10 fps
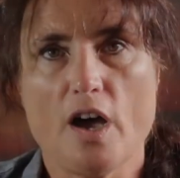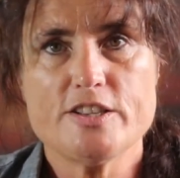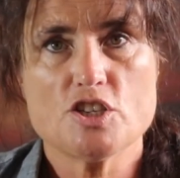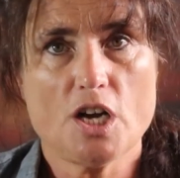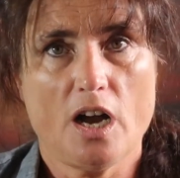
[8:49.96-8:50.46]

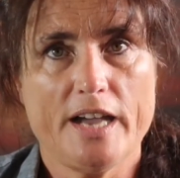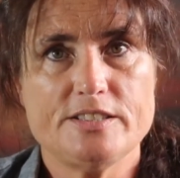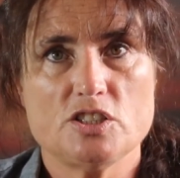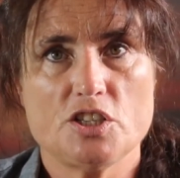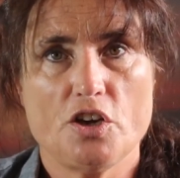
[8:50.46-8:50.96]
I
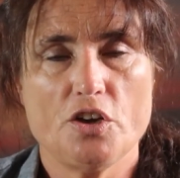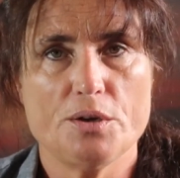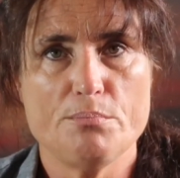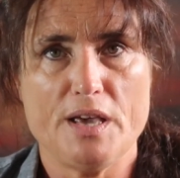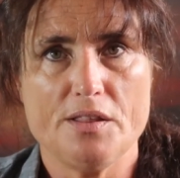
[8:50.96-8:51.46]
tried
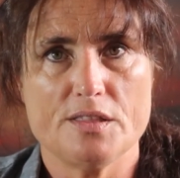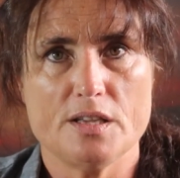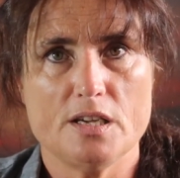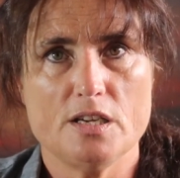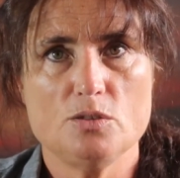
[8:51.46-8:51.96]
her
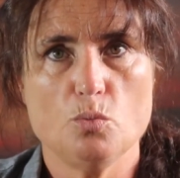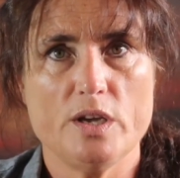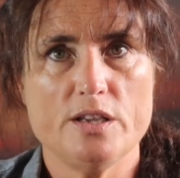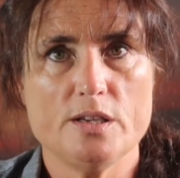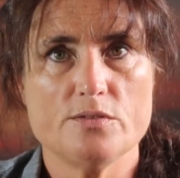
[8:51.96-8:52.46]
method
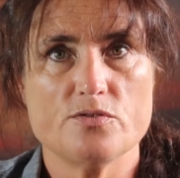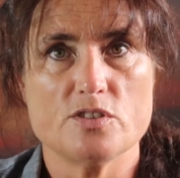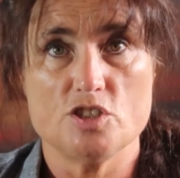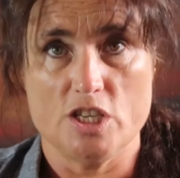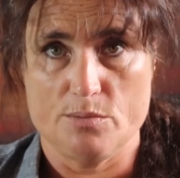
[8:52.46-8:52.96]
with
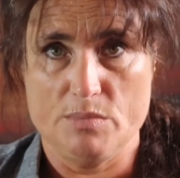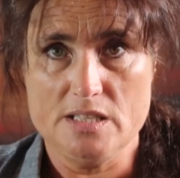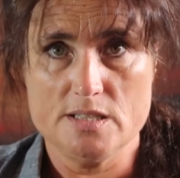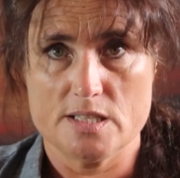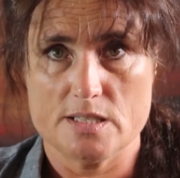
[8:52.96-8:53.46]
the chicken
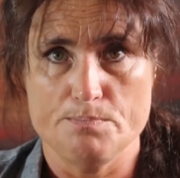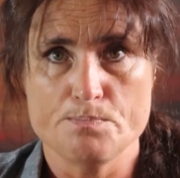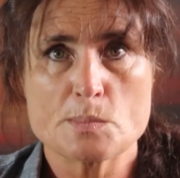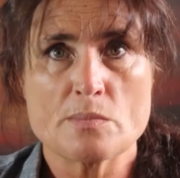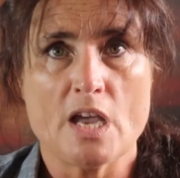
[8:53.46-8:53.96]
mince,
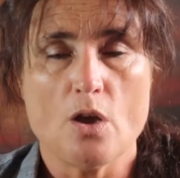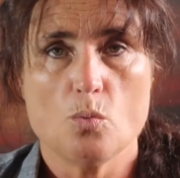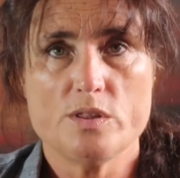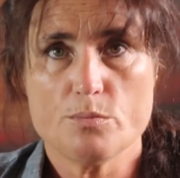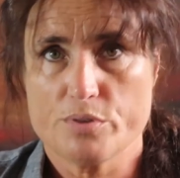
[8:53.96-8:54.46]

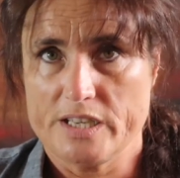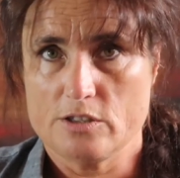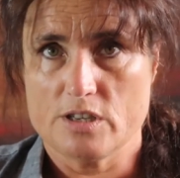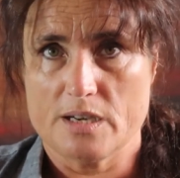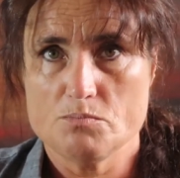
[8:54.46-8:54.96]
with the
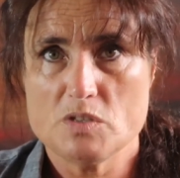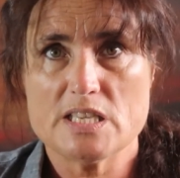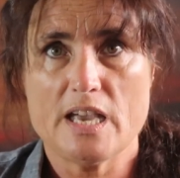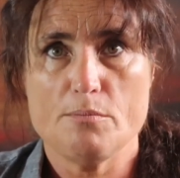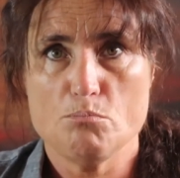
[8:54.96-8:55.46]

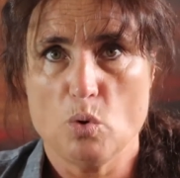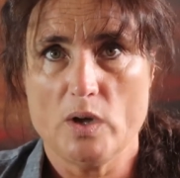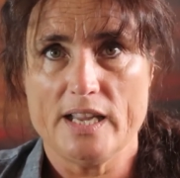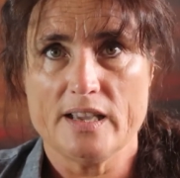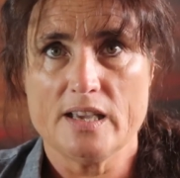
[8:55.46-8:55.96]
breadcrumbs and
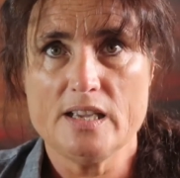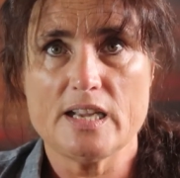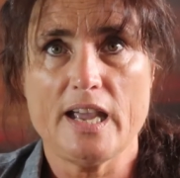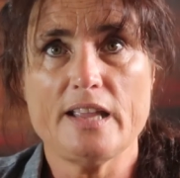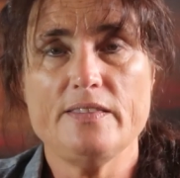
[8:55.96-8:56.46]
boiling it,
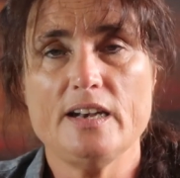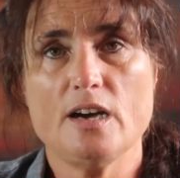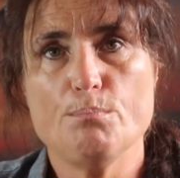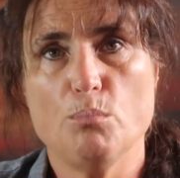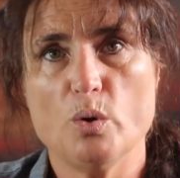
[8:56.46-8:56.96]
and then
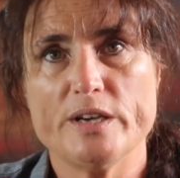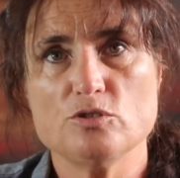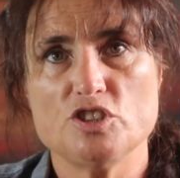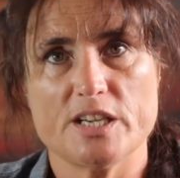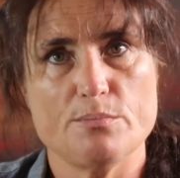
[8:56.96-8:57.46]
I
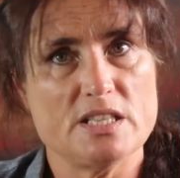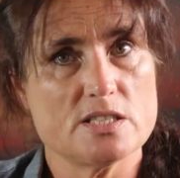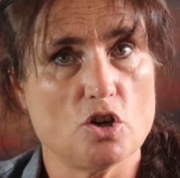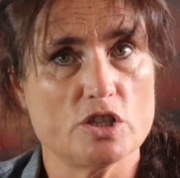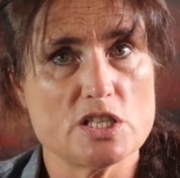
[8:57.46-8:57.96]
boiled chicken
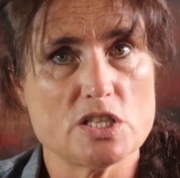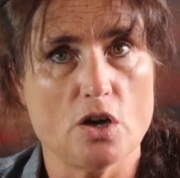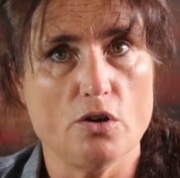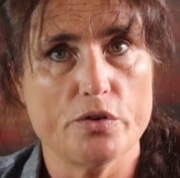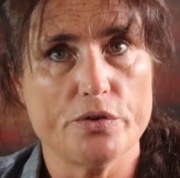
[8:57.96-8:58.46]
mince on its
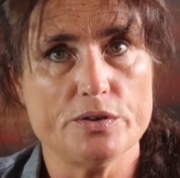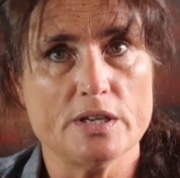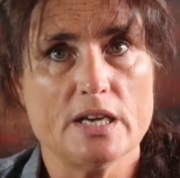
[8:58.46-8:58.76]
own.